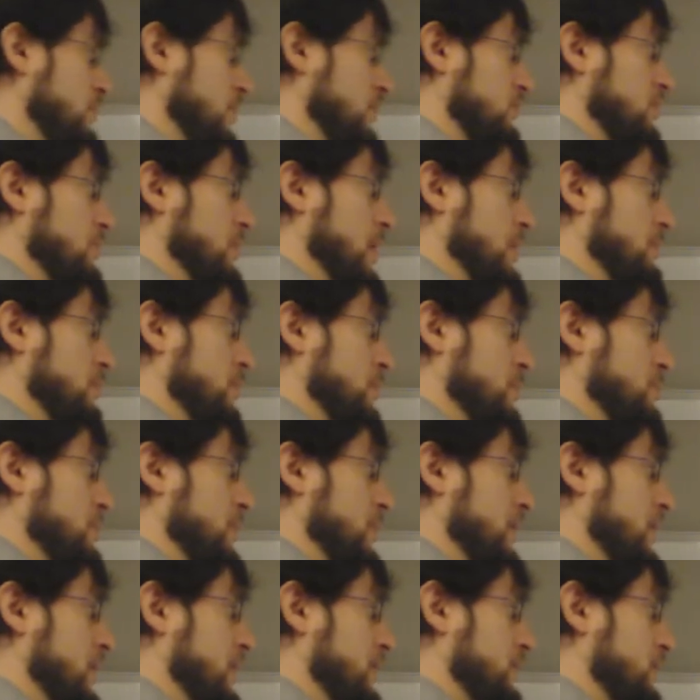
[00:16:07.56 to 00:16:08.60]
but remember
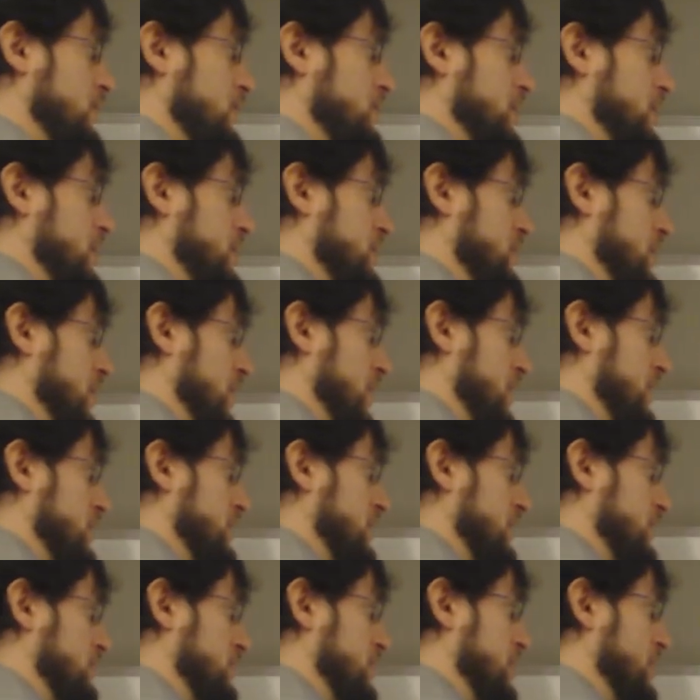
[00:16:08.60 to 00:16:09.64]
P inverse in this case
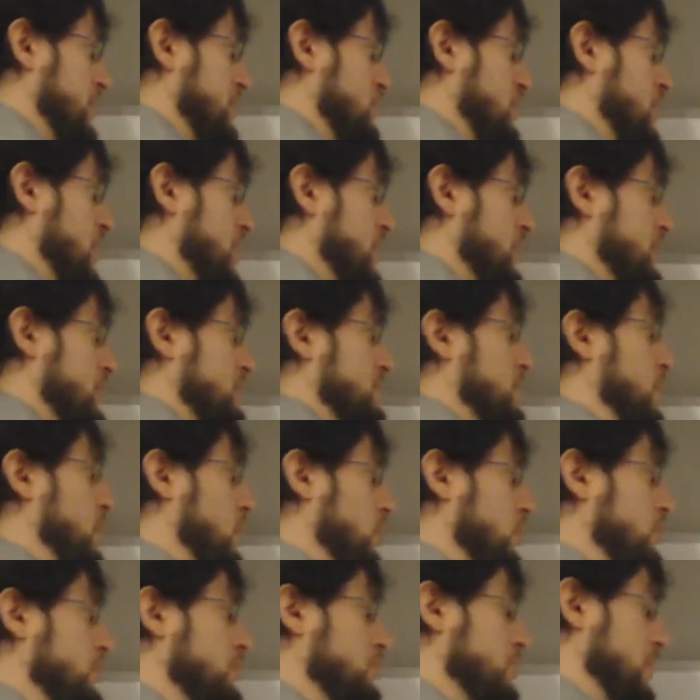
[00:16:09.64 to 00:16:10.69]
is P transpose